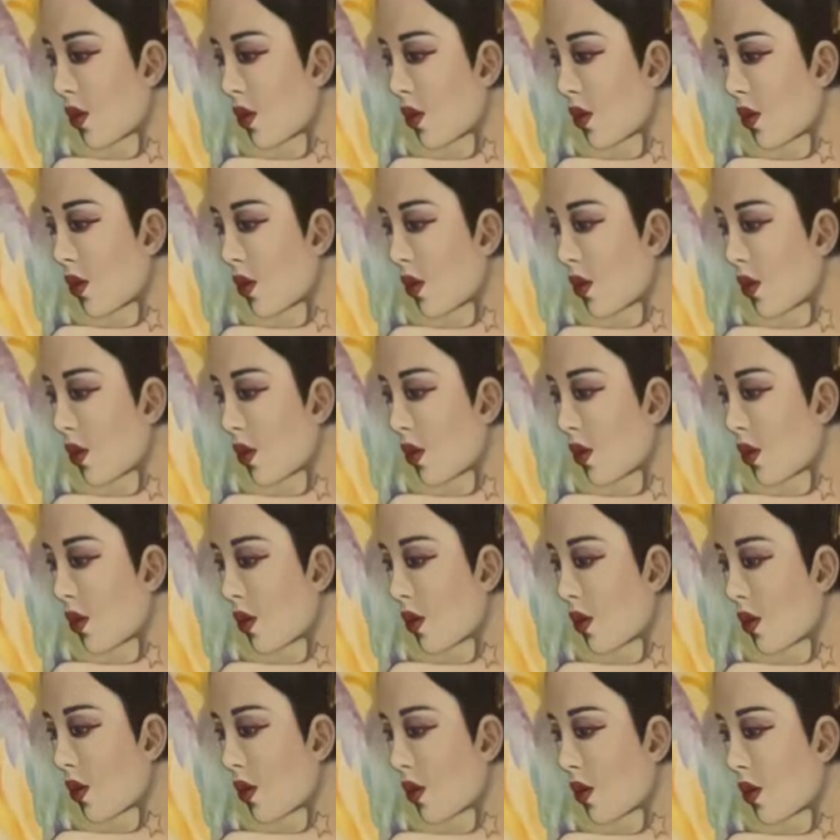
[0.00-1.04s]

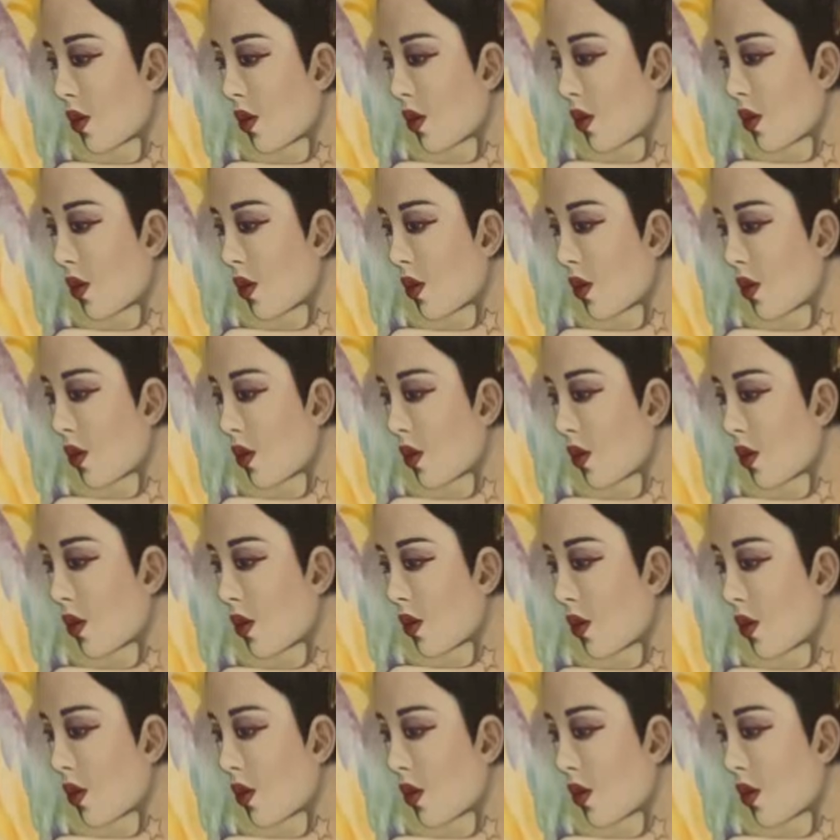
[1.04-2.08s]

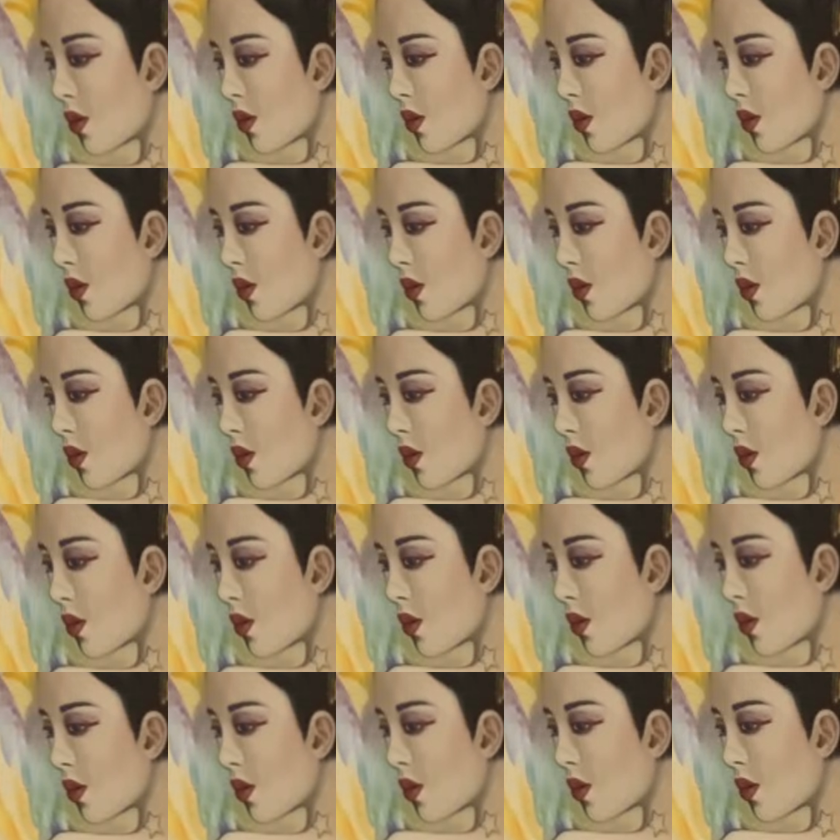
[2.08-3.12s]

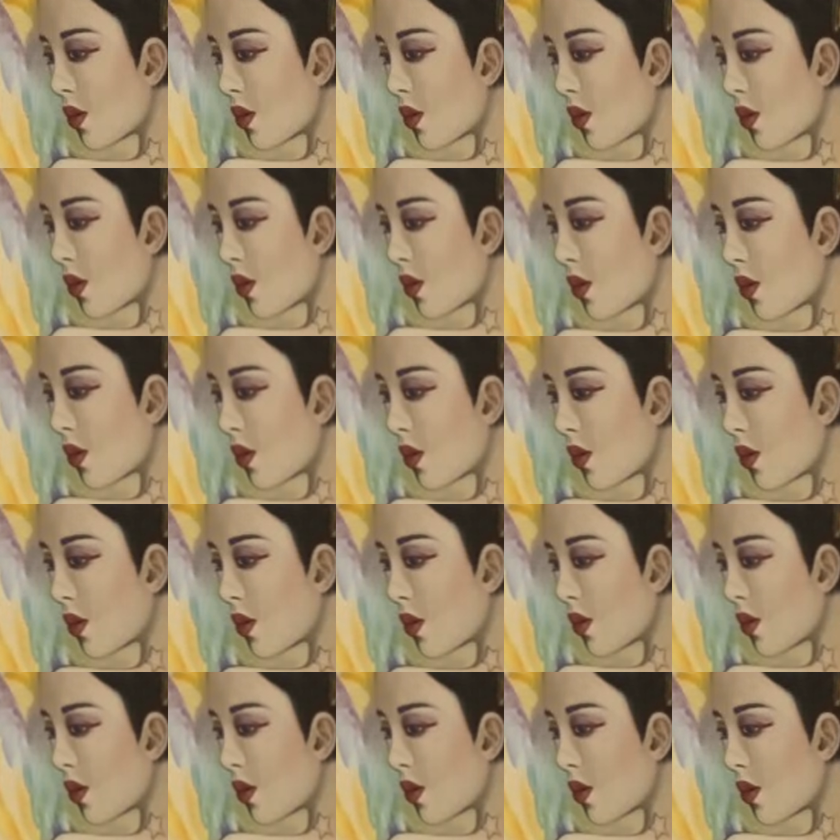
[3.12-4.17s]

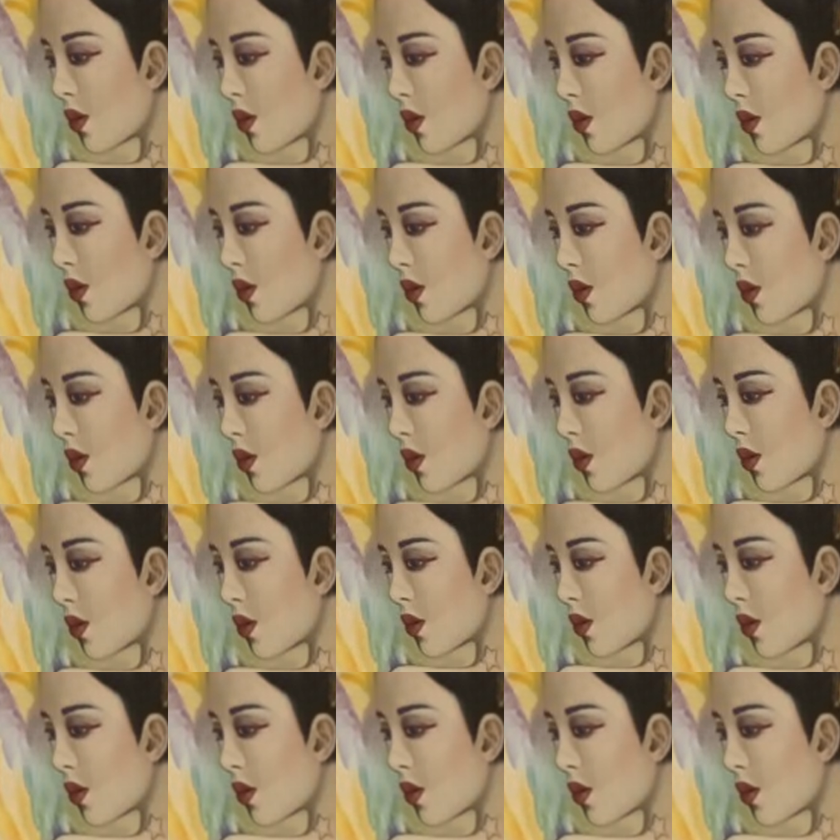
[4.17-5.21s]

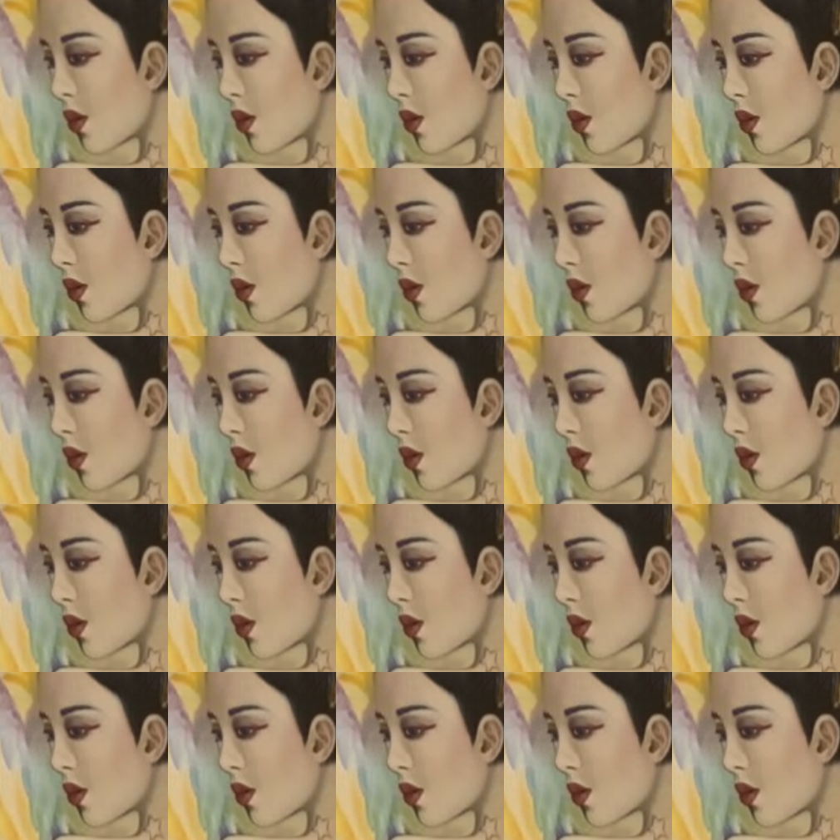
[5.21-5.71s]
(not speaking)